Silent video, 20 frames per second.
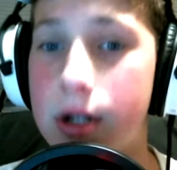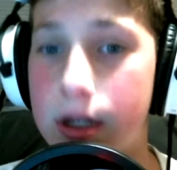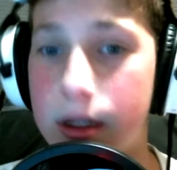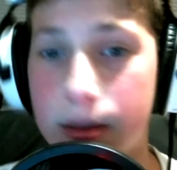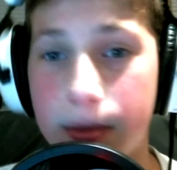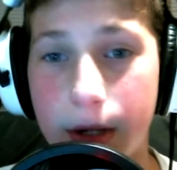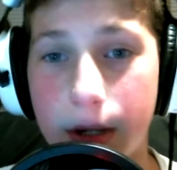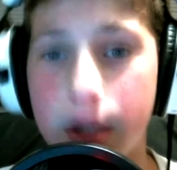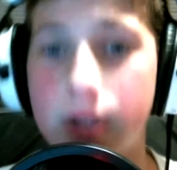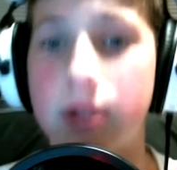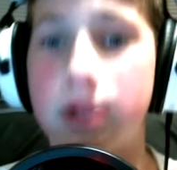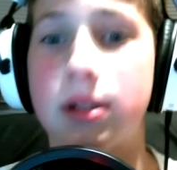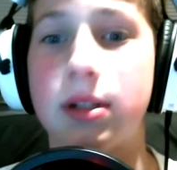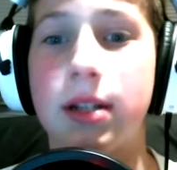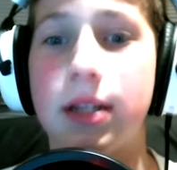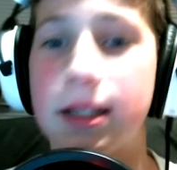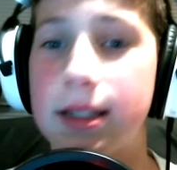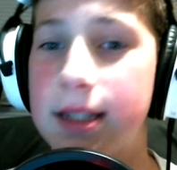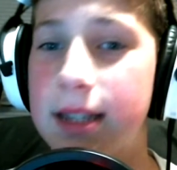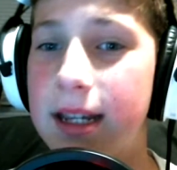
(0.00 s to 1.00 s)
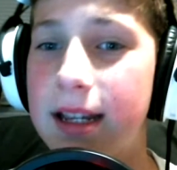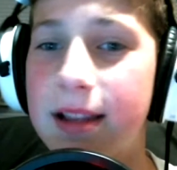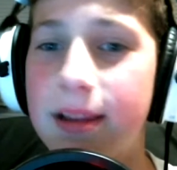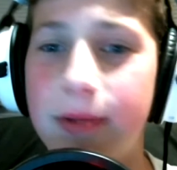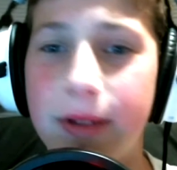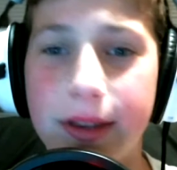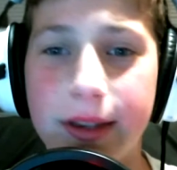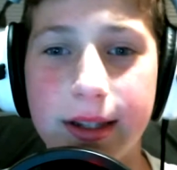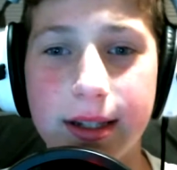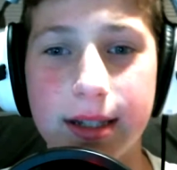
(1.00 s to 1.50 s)
It's March 16th
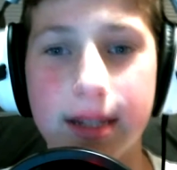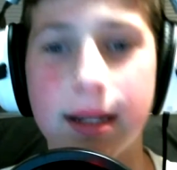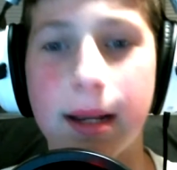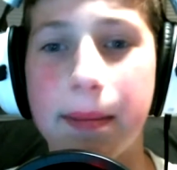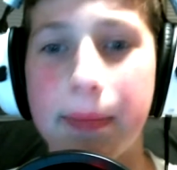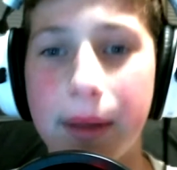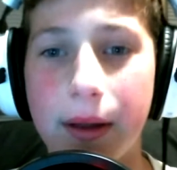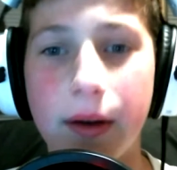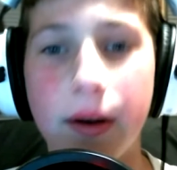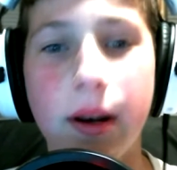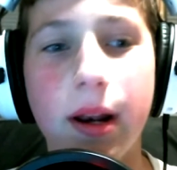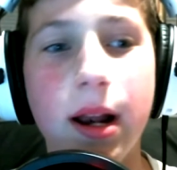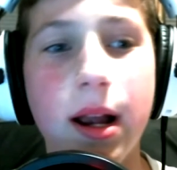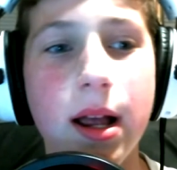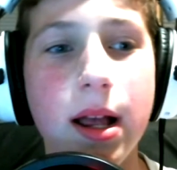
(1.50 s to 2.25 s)
when this is uploaded.